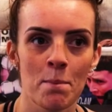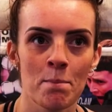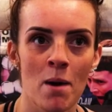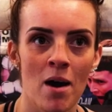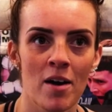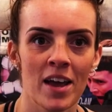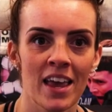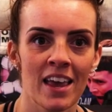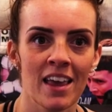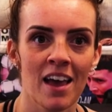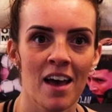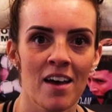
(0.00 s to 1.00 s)

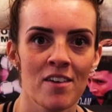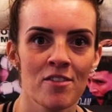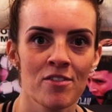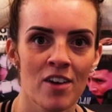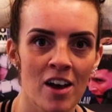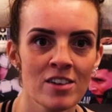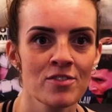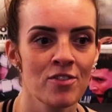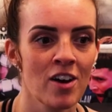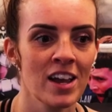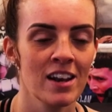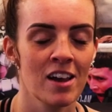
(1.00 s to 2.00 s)
my first
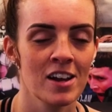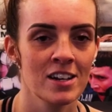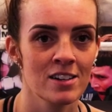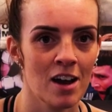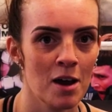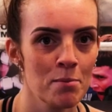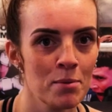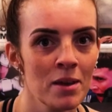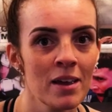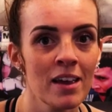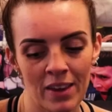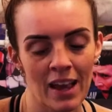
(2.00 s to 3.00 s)
fight lined up.
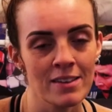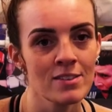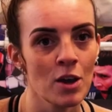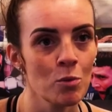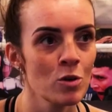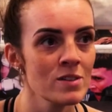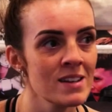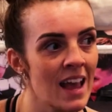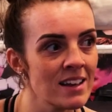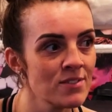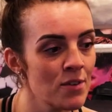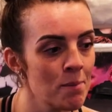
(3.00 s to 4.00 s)
Yeah, so what's
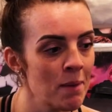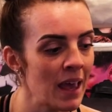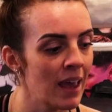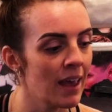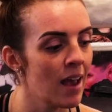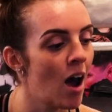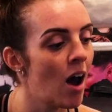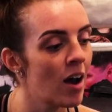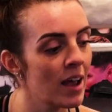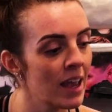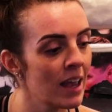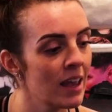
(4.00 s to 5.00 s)
next for me?
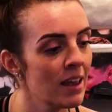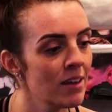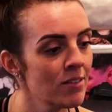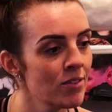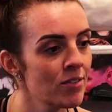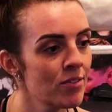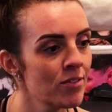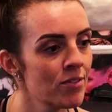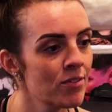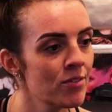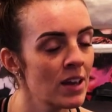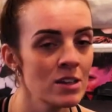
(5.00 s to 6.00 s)

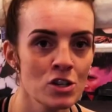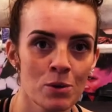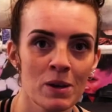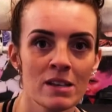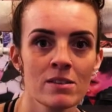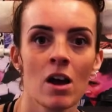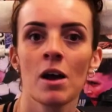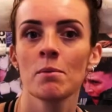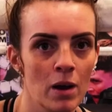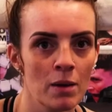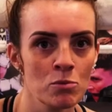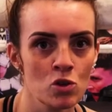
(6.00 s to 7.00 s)
In 2 weeks' time,
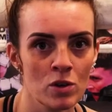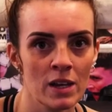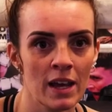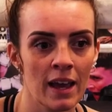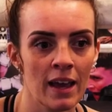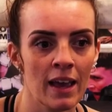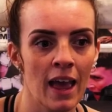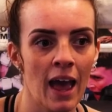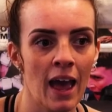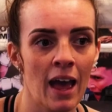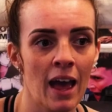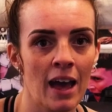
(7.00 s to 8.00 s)
I'm joining
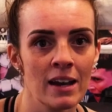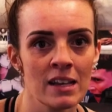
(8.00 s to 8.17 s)
an